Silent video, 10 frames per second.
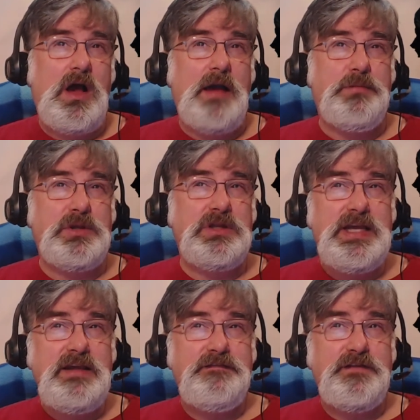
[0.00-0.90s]
I
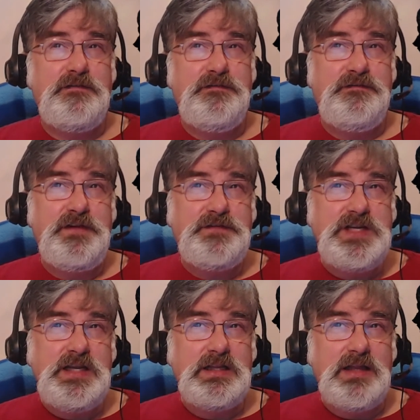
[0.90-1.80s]
believe
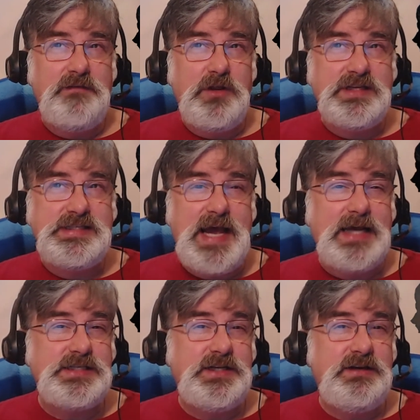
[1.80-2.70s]
15th level
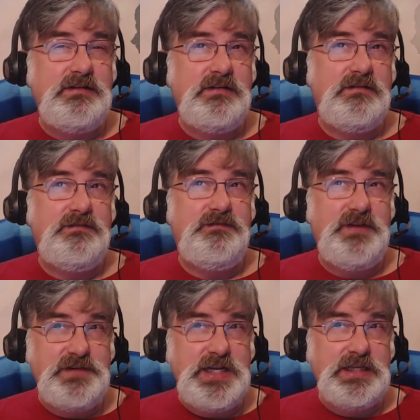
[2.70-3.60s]
assassin,
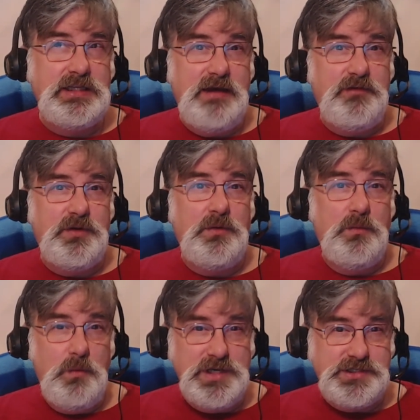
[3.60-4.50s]
15th level
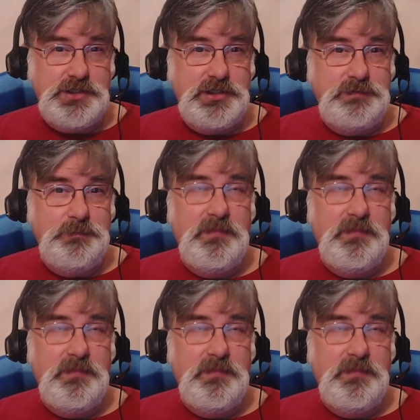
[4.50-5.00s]
wizard.